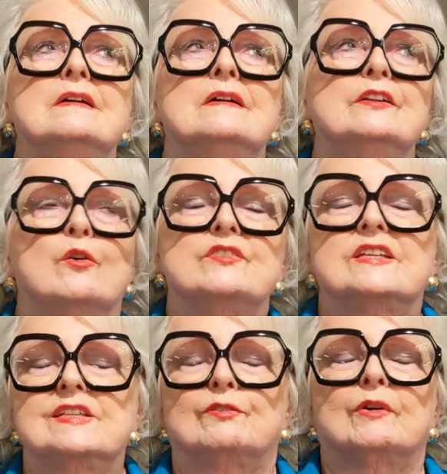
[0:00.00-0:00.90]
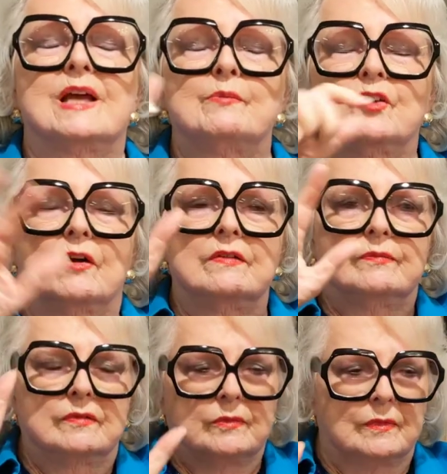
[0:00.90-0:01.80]
63. I'm sorry.
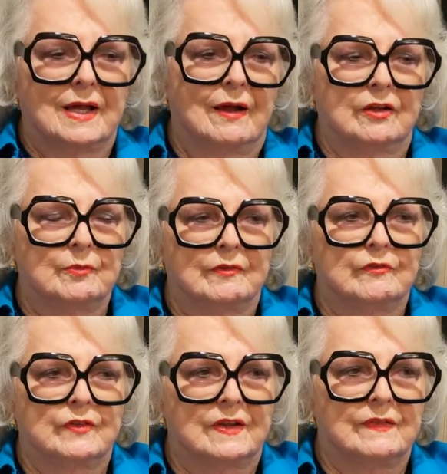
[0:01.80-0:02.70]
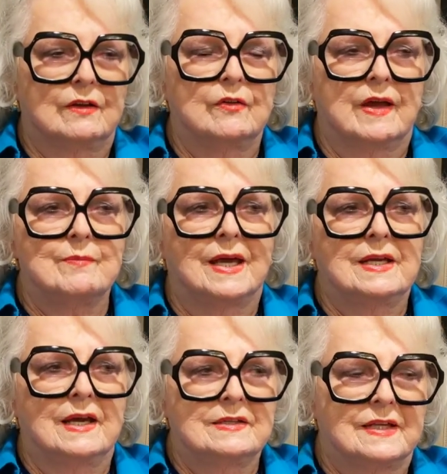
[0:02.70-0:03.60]
How could I forget that? Okay, May
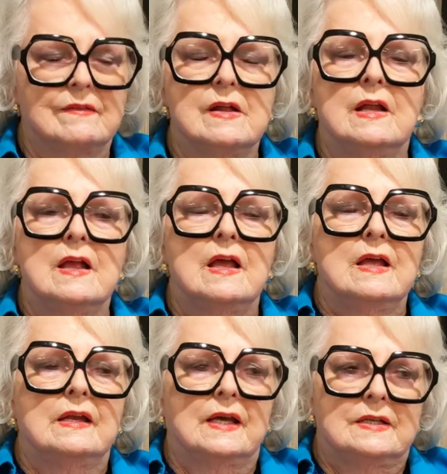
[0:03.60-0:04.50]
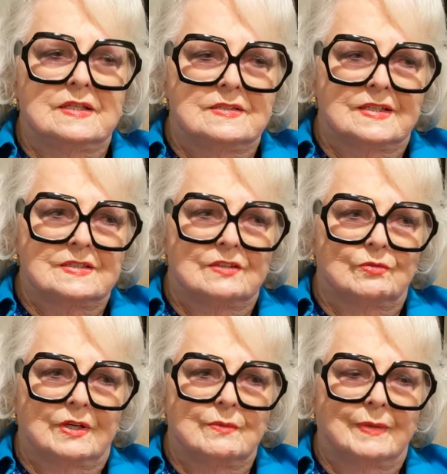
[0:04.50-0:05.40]
19th, 1963.
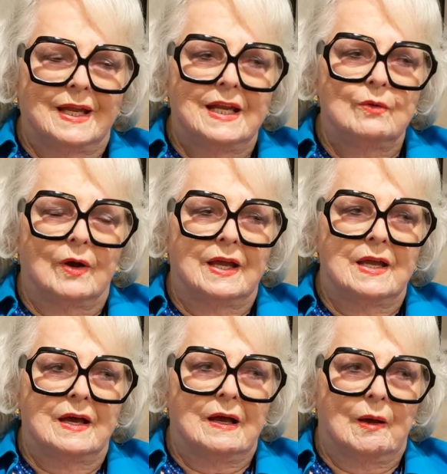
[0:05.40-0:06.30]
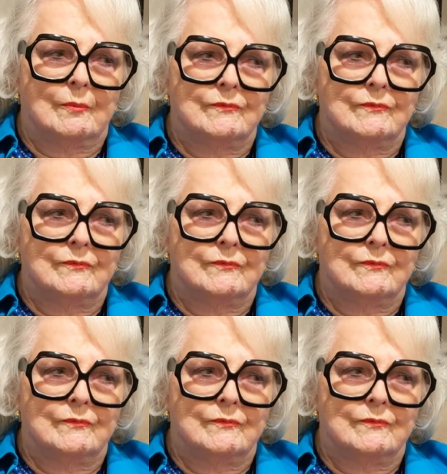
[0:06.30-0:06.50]
But anyway, all